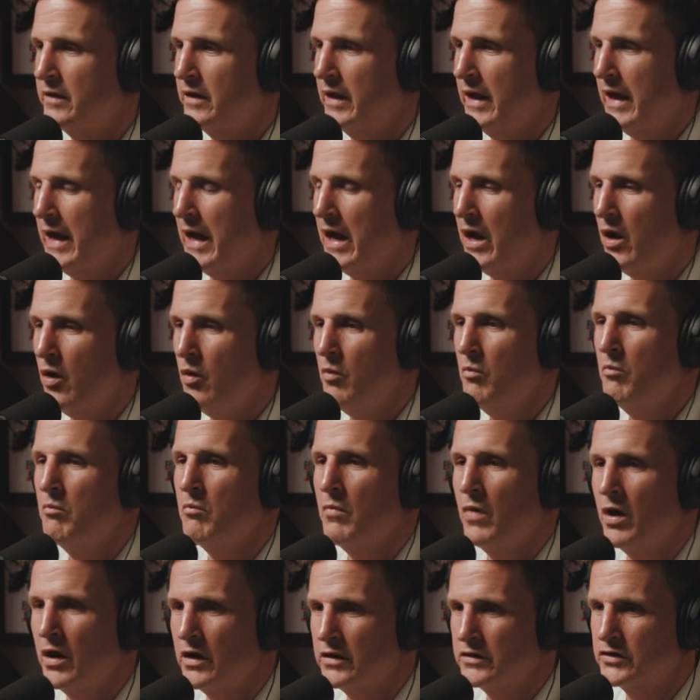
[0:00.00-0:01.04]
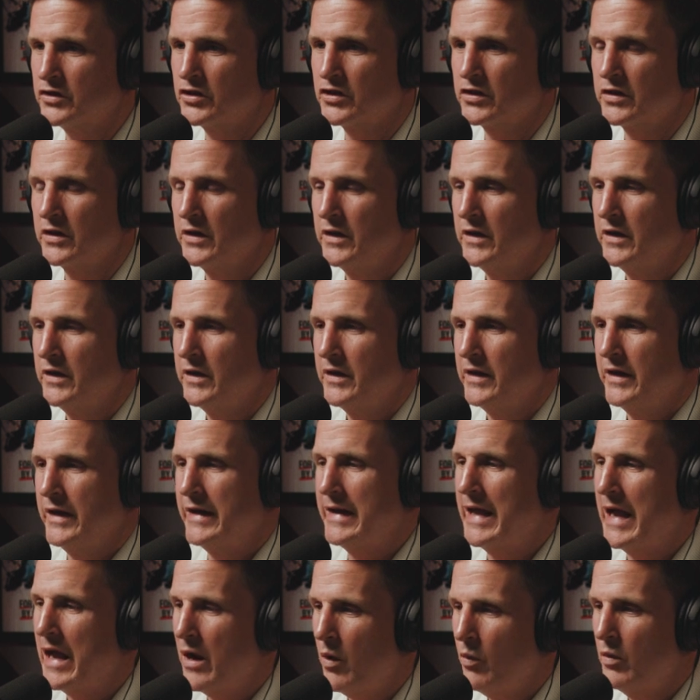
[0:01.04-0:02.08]
how much
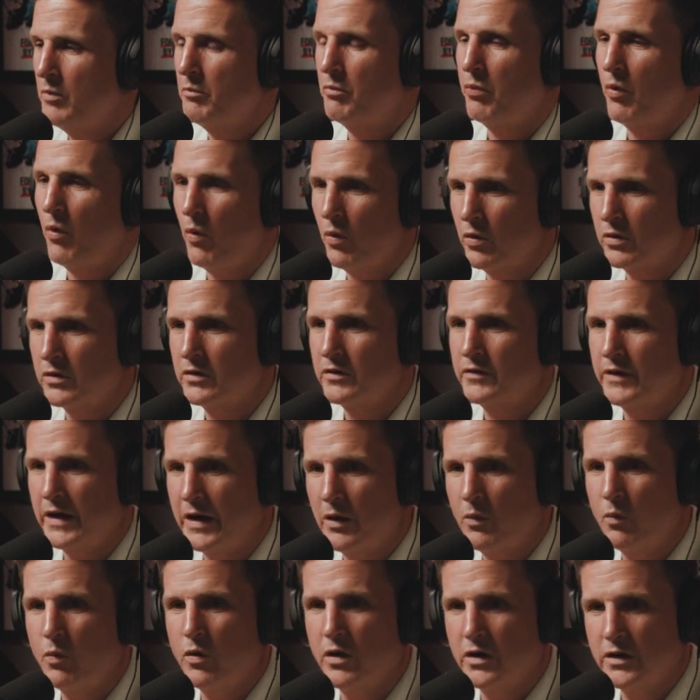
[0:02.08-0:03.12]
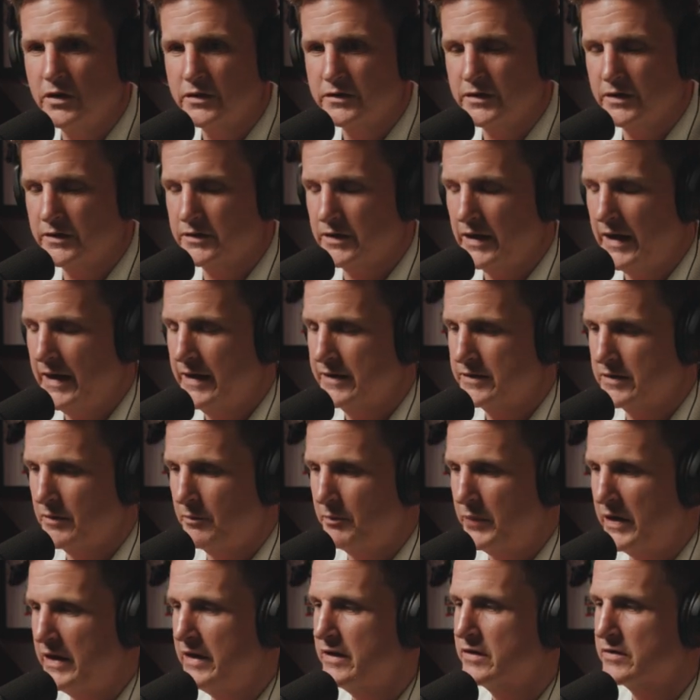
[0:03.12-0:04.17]
and how important that was as a
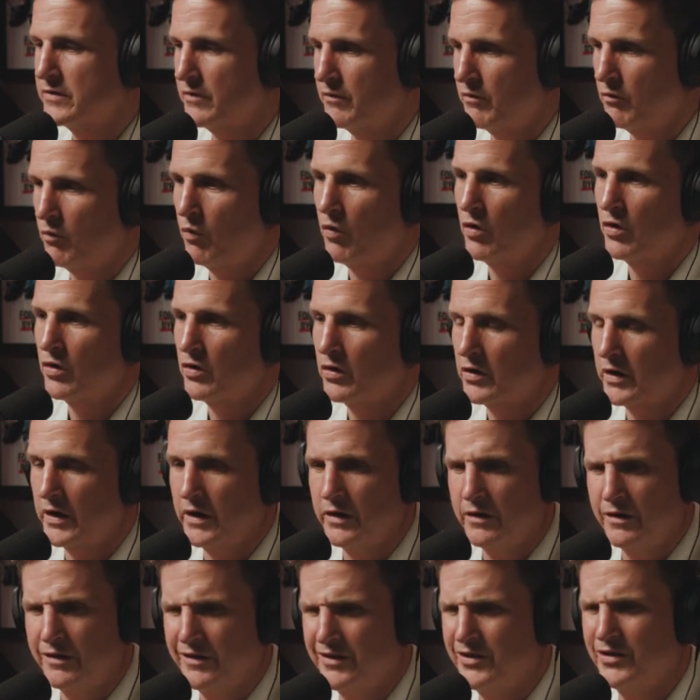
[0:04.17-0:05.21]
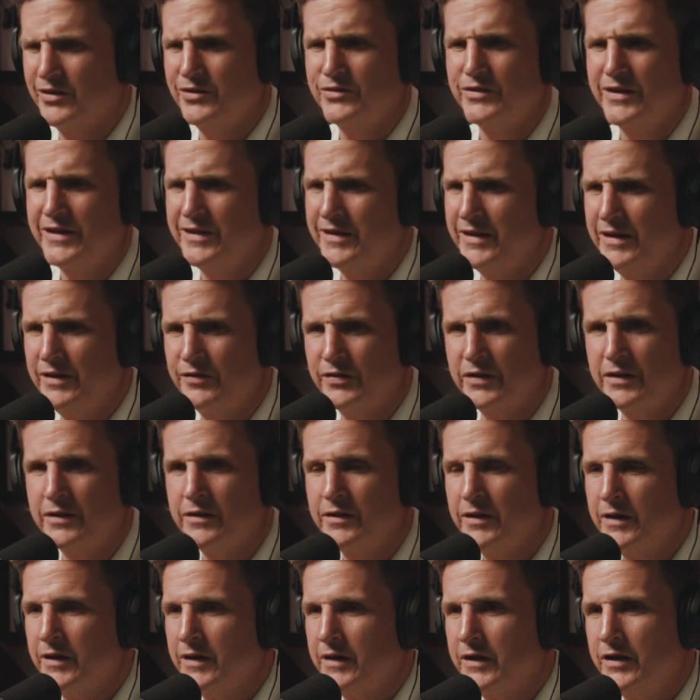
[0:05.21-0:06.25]
piece of work, and including even,
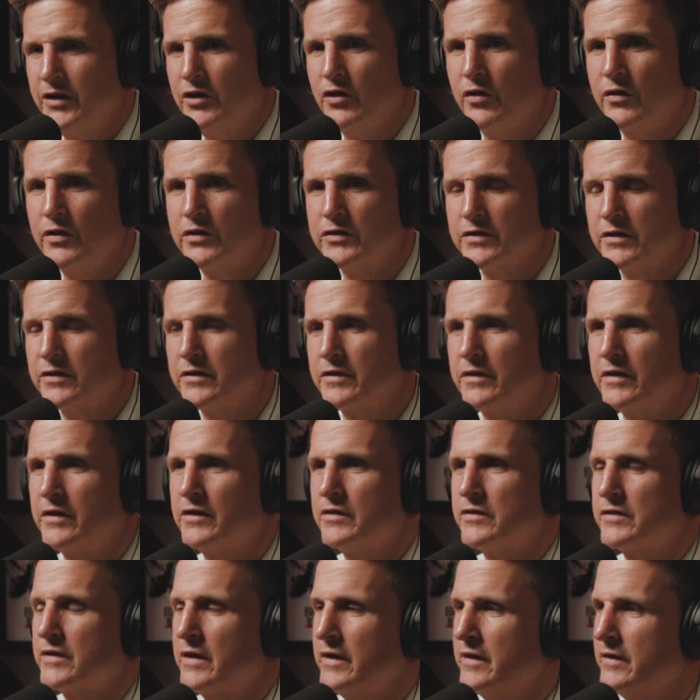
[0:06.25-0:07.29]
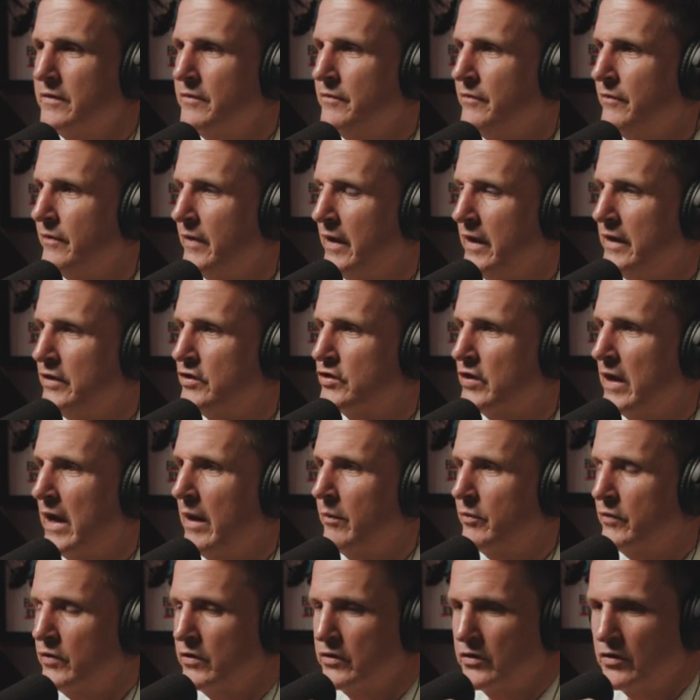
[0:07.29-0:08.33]
you know, there's a
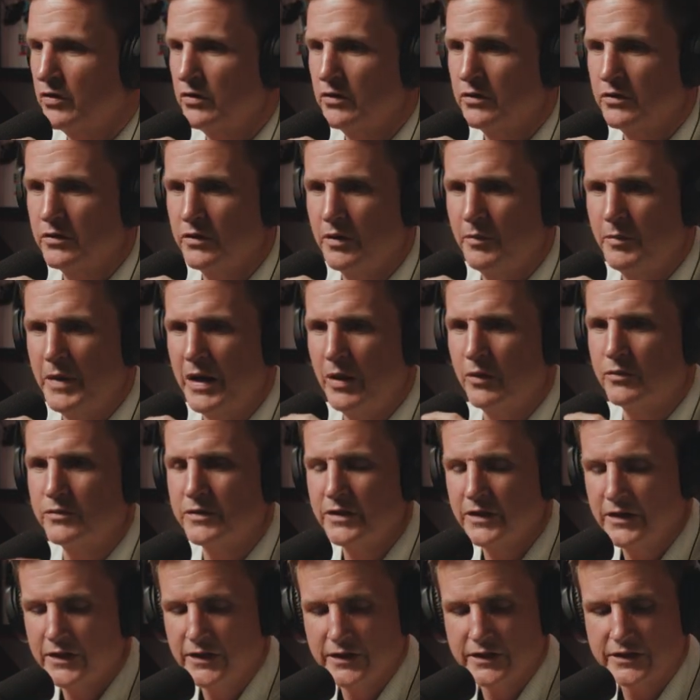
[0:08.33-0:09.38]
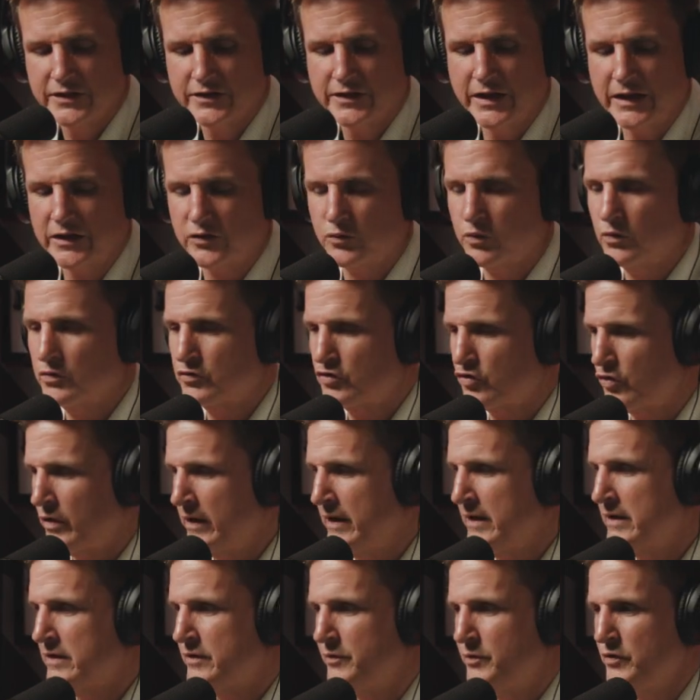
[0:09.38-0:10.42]
chapter called about sexual
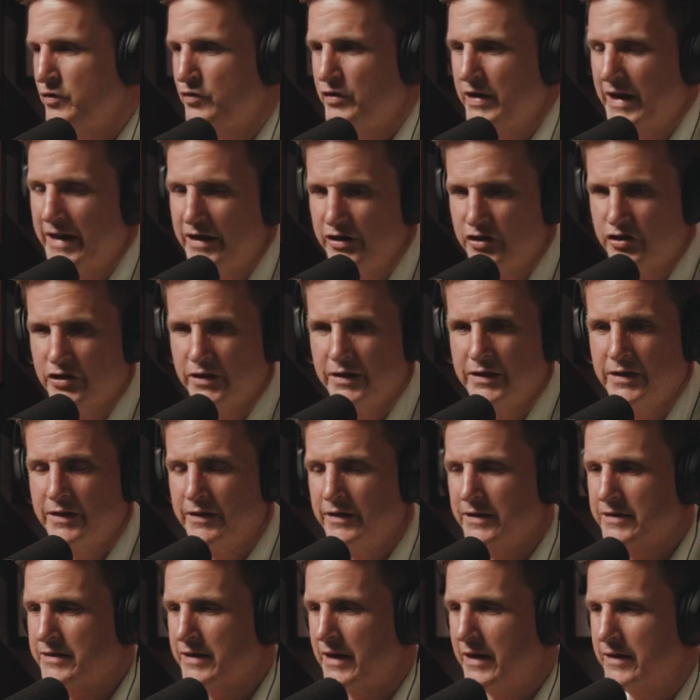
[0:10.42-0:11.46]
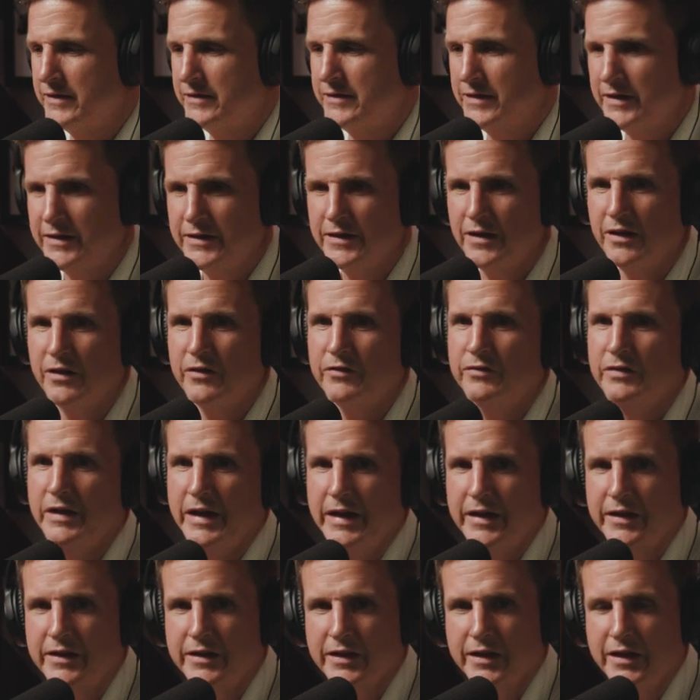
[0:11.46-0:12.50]
transmutation and this idea of
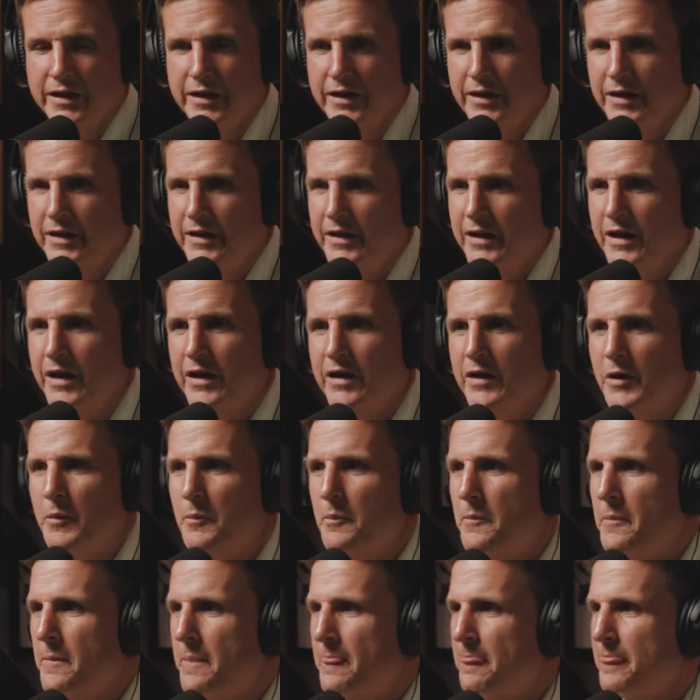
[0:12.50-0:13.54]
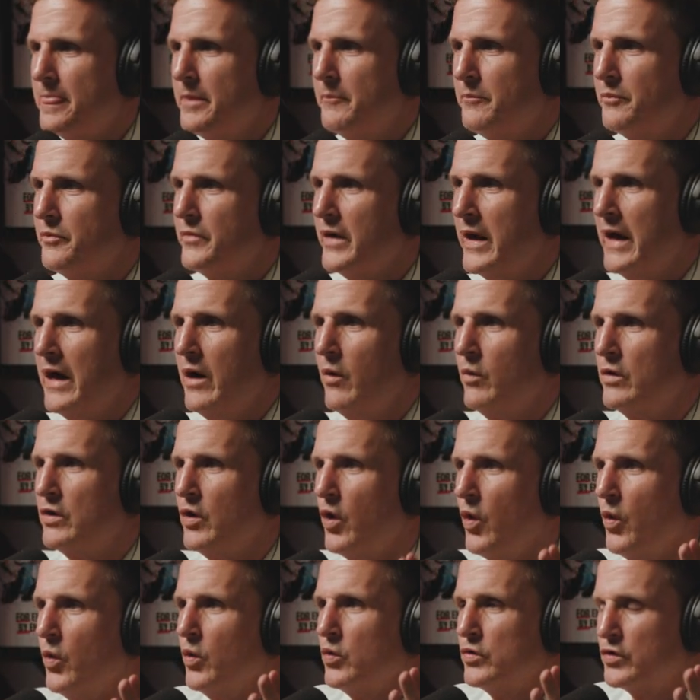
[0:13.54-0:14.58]
like how an
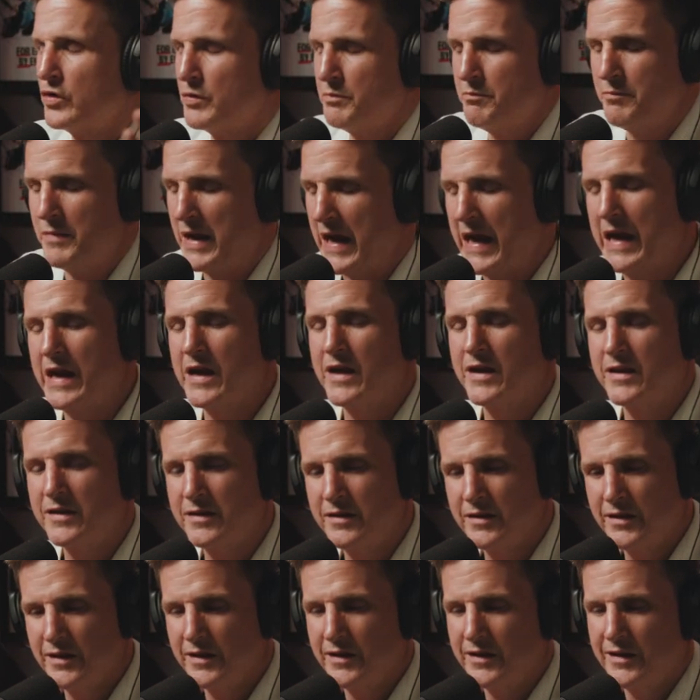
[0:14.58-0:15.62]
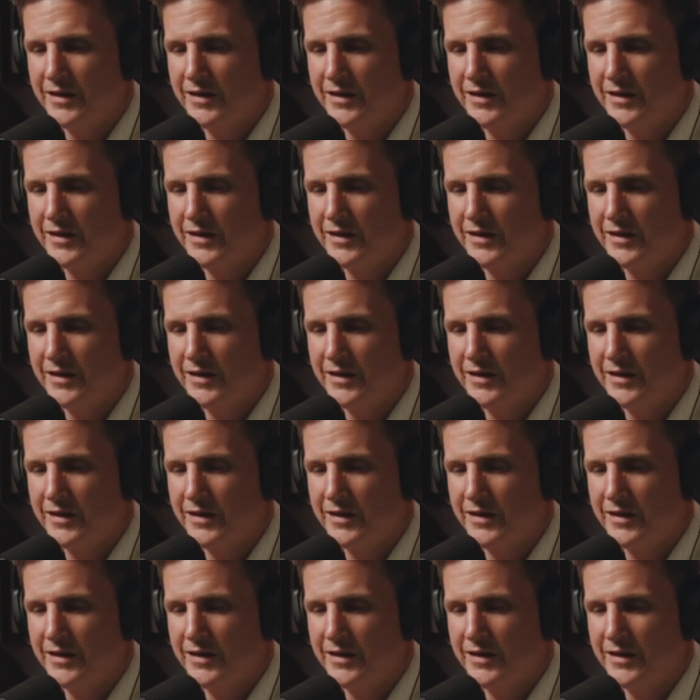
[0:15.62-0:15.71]
older man